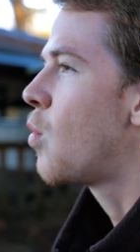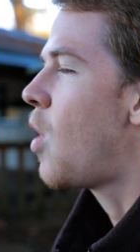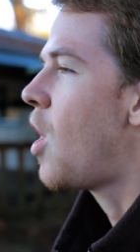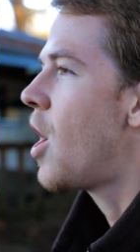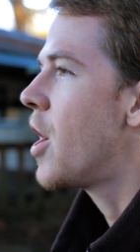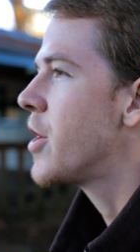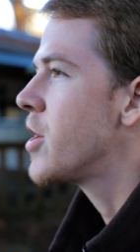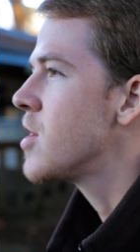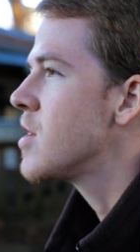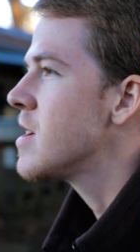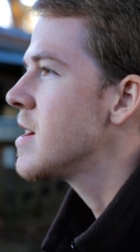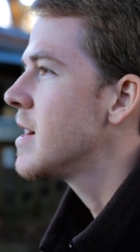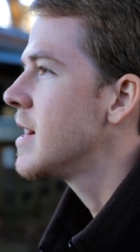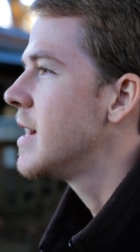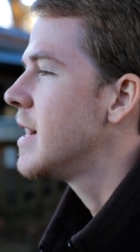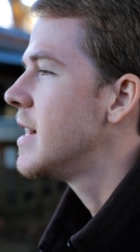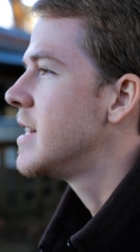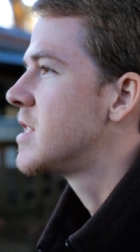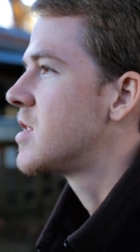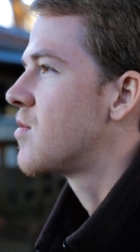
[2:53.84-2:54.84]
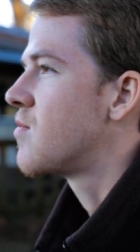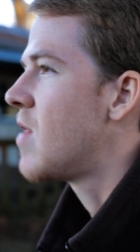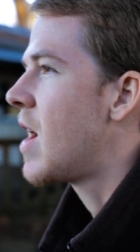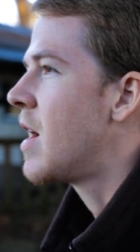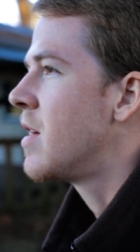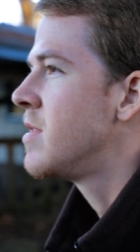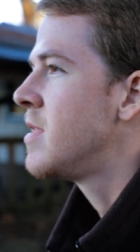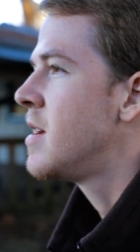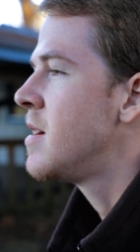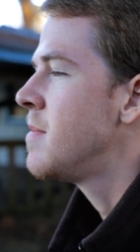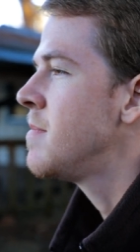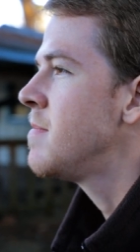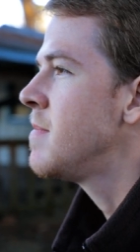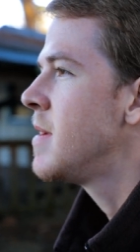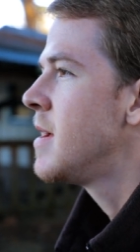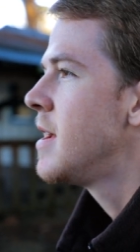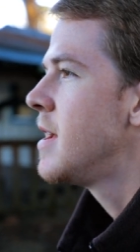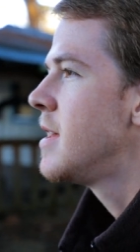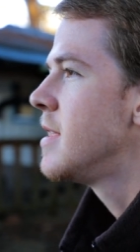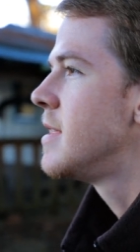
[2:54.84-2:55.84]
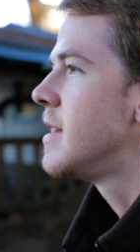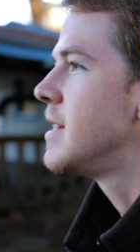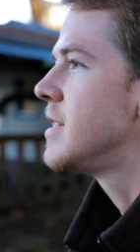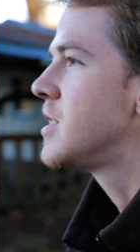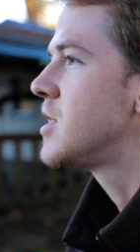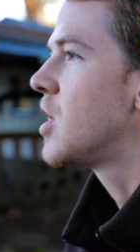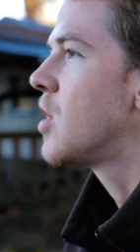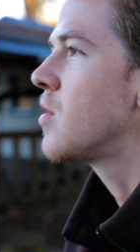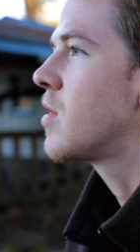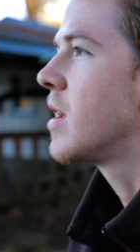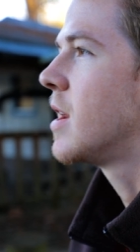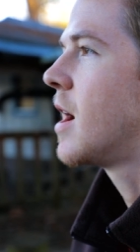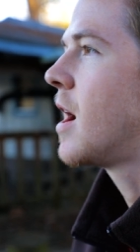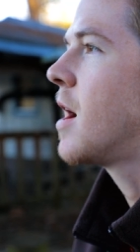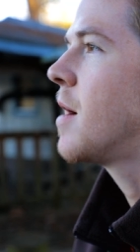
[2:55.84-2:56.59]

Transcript: water is around them, they soak it